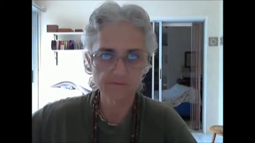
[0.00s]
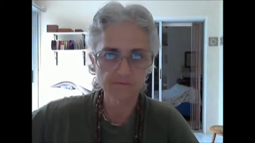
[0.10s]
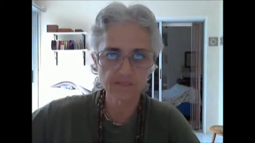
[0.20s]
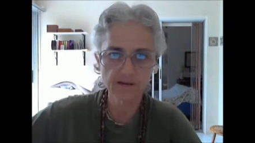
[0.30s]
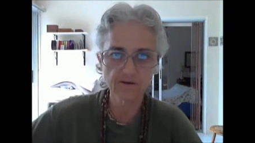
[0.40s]

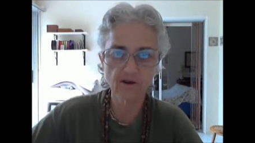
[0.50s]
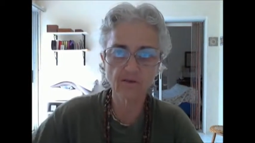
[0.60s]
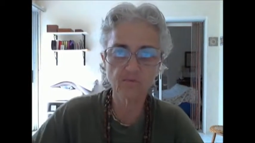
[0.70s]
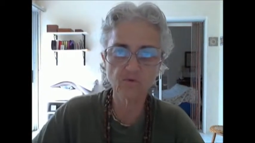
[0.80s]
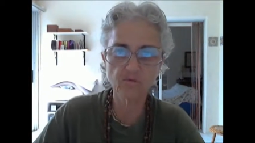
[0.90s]

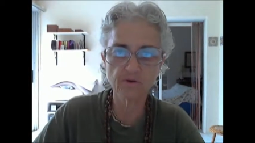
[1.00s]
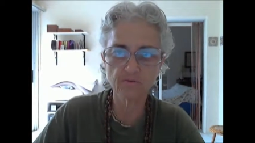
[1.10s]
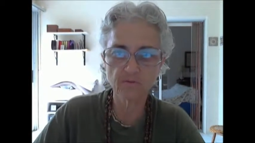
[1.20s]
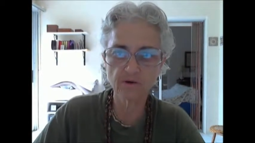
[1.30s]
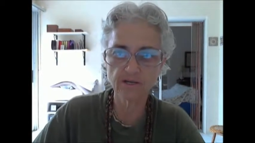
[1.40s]
Sankirtan movement of
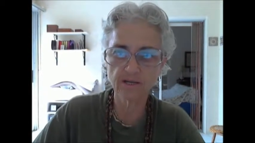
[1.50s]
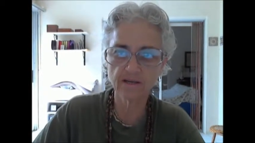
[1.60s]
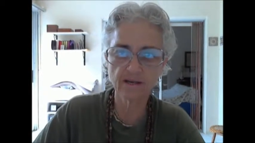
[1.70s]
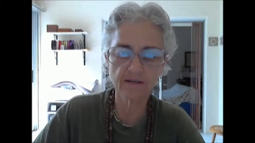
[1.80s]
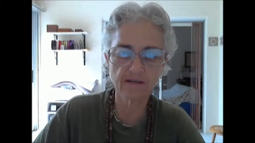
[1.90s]
Lord
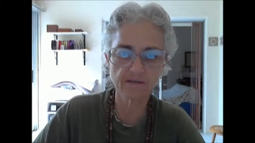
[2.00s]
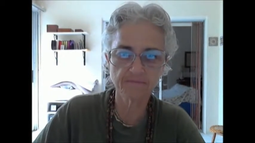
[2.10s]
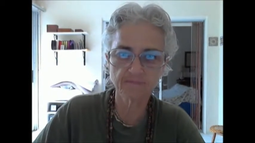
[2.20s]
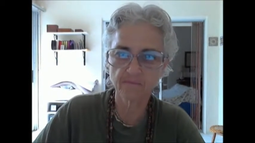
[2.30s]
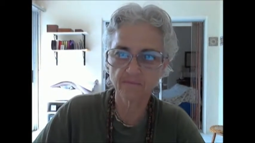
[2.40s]
Chaitanya
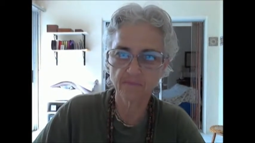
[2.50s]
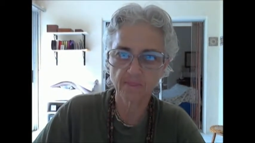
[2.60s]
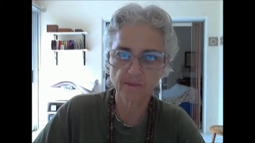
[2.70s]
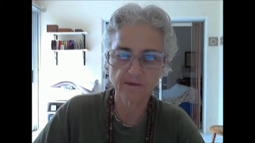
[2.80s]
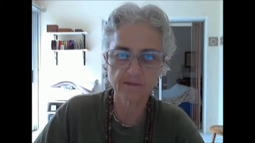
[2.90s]

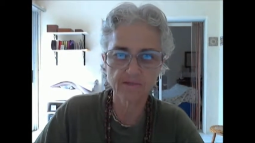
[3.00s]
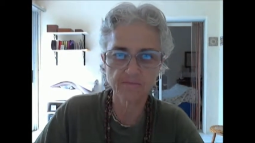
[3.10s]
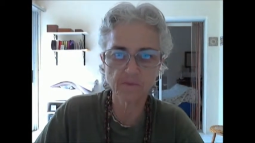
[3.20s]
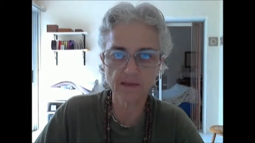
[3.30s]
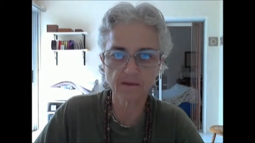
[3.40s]
is
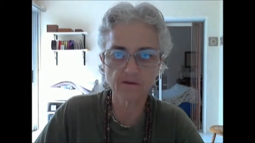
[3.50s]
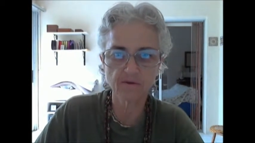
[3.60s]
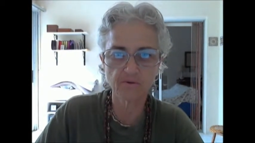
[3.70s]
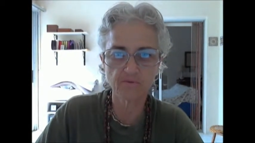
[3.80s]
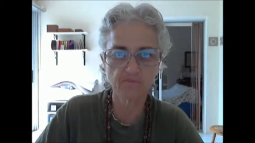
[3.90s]
meant
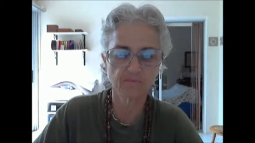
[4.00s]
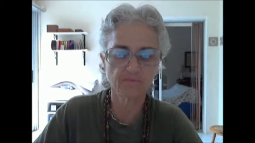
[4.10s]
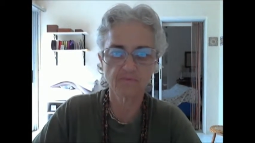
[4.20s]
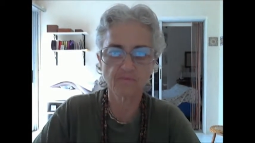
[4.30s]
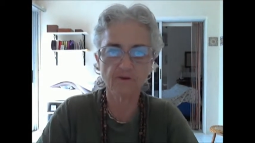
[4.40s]
to
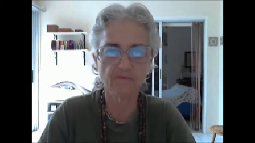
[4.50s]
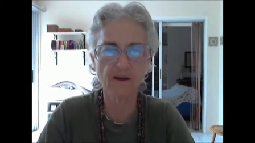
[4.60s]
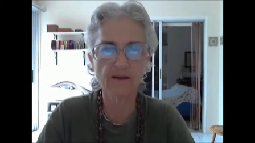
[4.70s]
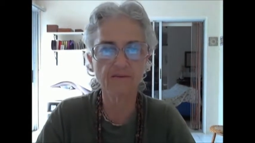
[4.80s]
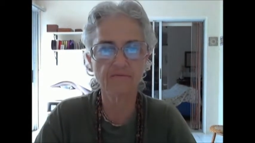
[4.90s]

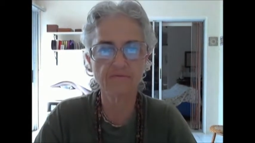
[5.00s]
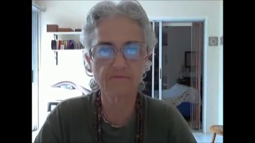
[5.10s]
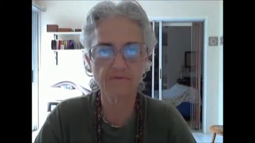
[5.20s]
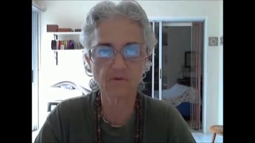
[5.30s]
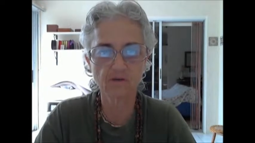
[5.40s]
revive
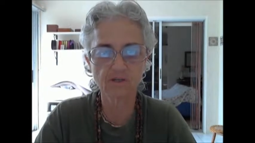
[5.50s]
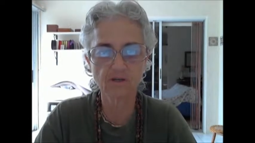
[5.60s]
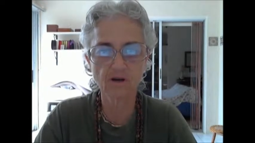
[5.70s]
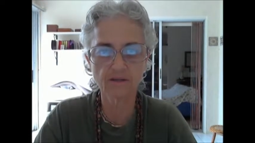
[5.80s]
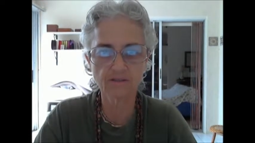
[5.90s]
the Krishna
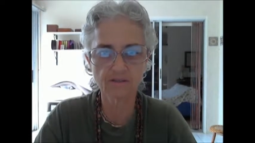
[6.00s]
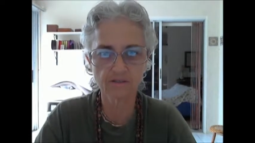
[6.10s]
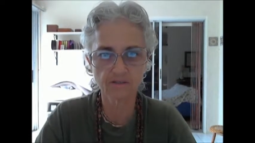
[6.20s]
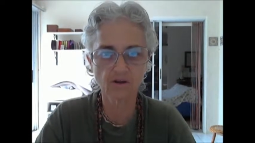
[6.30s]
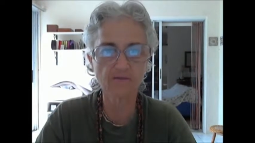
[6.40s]

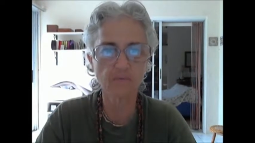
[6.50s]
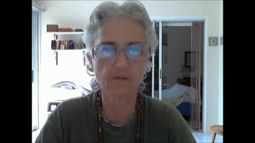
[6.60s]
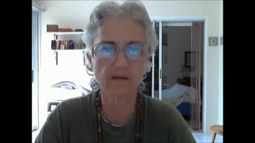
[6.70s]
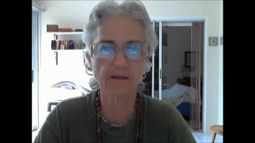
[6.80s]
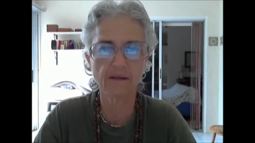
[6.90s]
consciousness on the
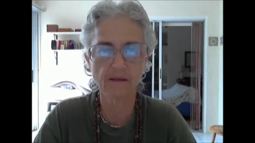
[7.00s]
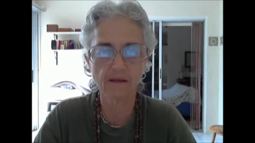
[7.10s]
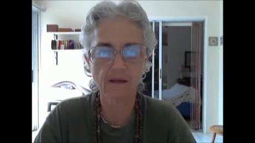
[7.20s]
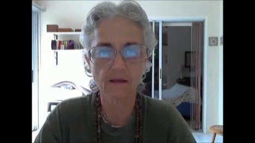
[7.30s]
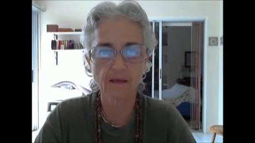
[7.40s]
planet,
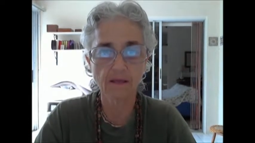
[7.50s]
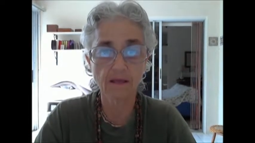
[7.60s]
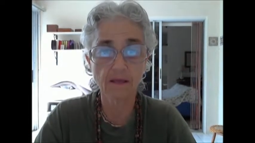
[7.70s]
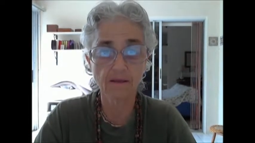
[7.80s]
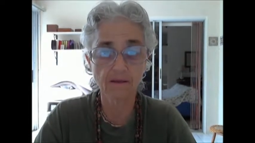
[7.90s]

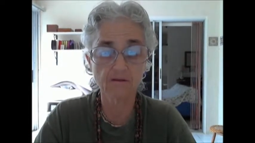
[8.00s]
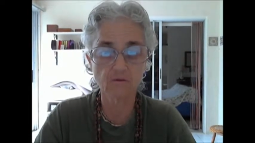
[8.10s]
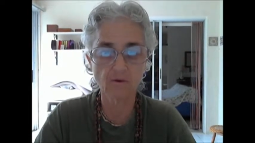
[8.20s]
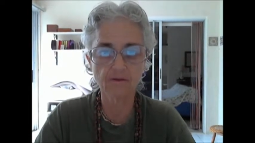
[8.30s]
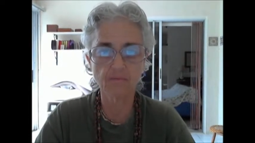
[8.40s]
and it's
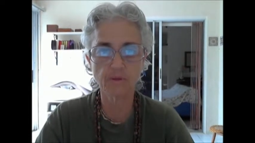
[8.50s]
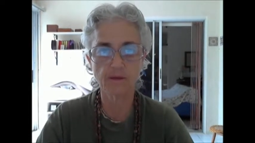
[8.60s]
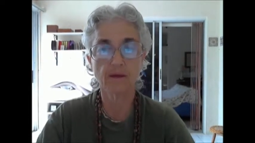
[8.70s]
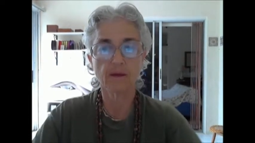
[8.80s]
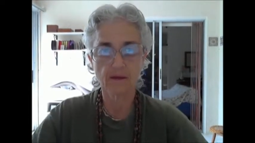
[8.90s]
going to be
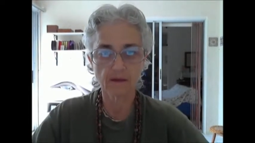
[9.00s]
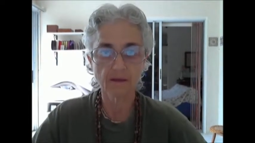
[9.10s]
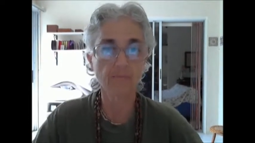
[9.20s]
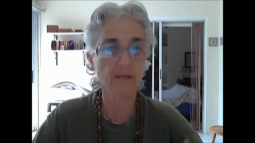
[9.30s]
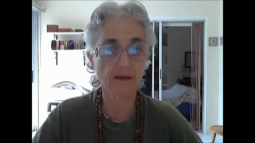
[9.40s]

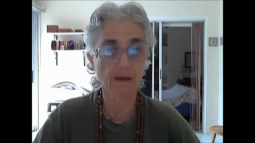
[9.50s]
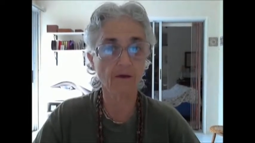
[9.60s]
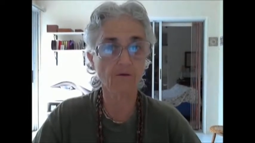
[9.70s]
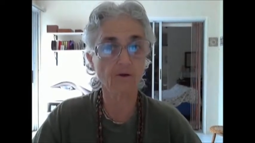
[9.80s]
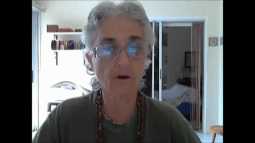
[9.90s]
coming
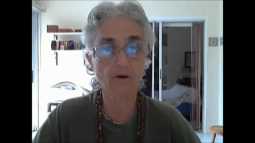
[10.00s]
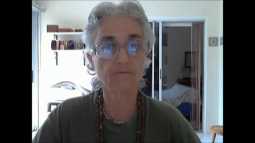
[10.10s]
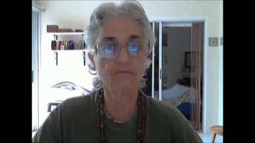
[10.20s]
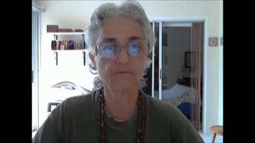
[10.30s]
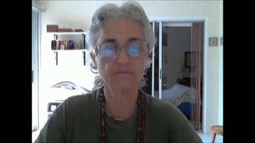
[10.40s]
out of
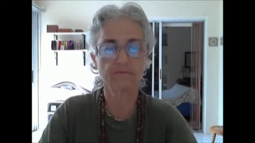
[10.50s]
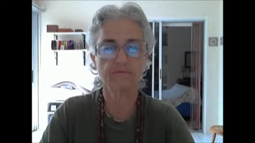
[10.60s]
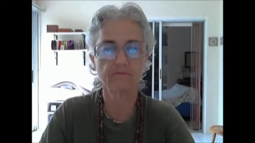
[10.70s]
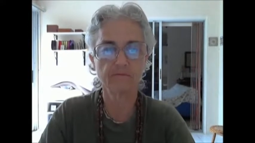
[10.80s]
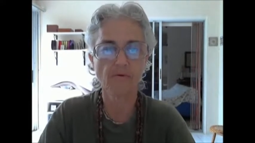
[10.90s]

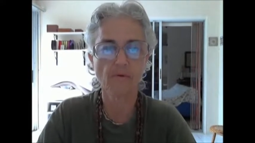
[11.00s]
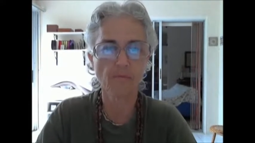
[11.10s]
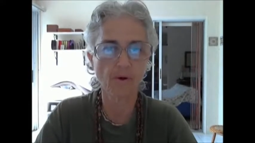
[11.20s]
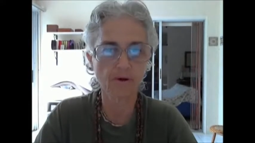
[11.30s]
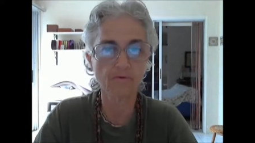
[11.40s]

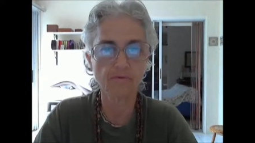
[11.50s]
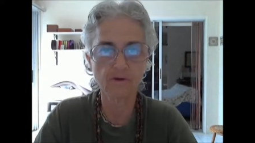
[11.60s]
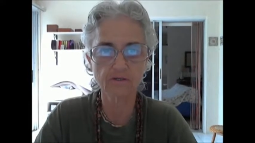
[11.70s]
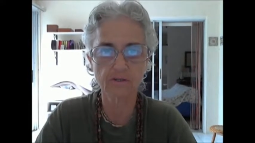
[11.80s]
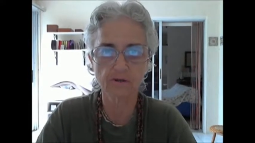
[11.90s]

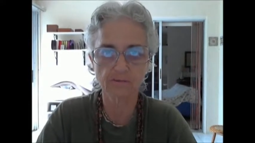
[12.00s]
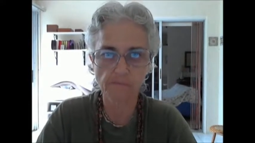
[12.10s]
Bhāgavatam.